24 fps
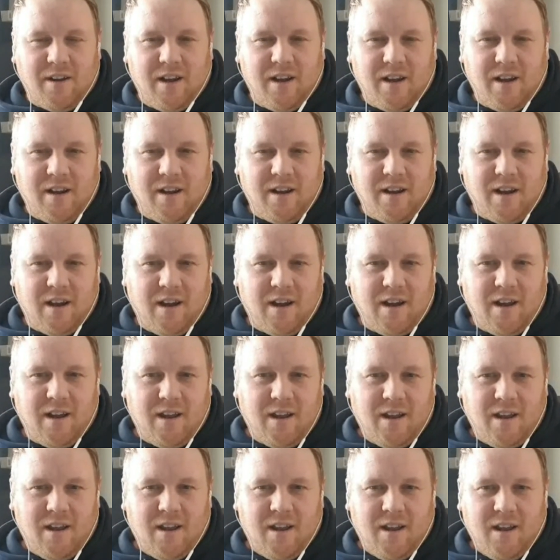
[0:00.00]
And
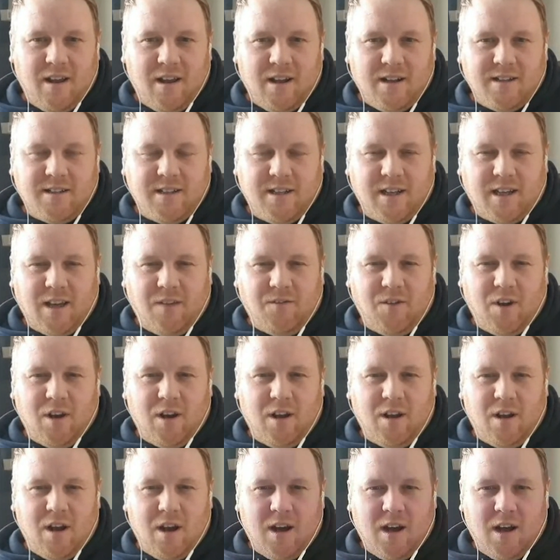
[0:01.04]
did it give
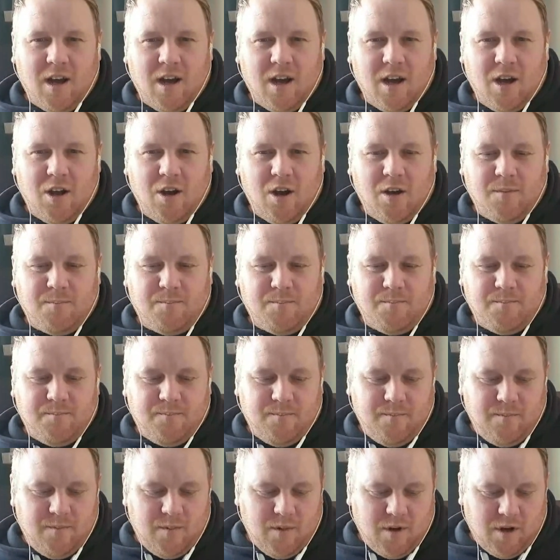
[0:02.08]
you,
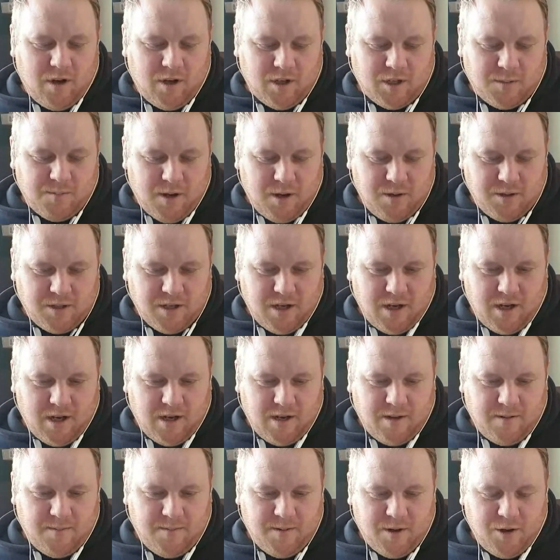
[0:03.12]

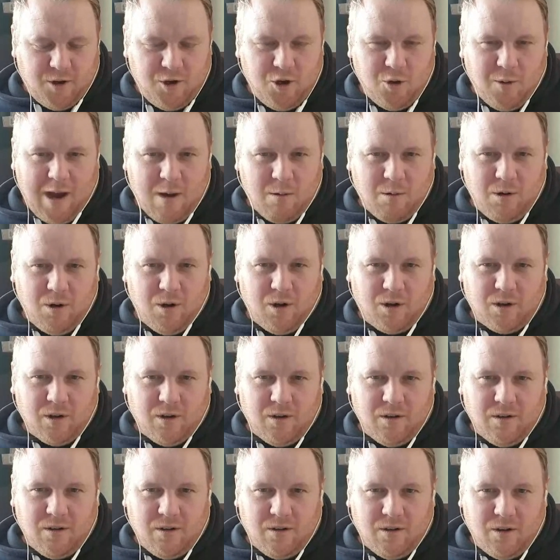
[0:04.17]
a new outlook
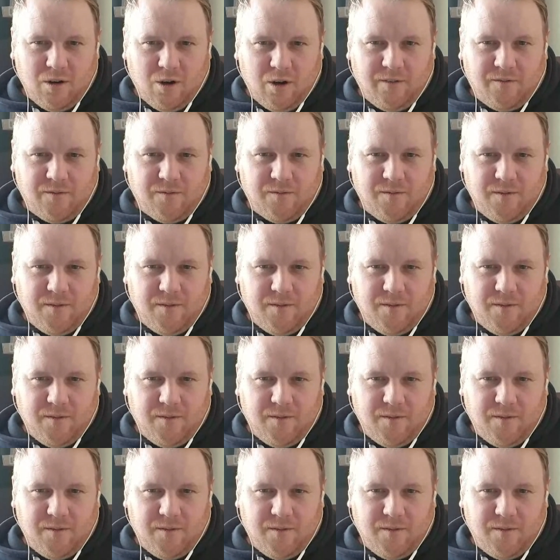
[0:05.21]
on life?